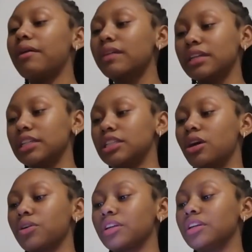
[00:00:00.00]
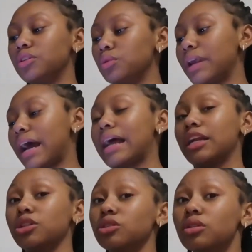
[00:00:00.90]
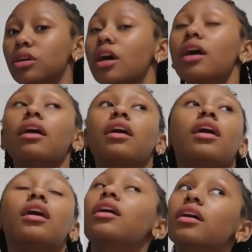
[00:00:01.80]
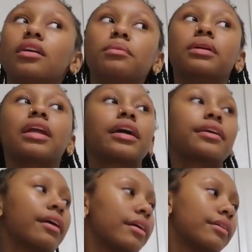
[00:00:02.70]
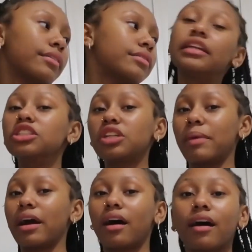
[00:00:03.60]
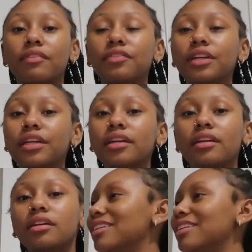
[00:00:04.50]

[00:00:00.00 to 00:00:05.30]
I really need to go do what I gotta do. But, like, y'all, I need to drink my coffee.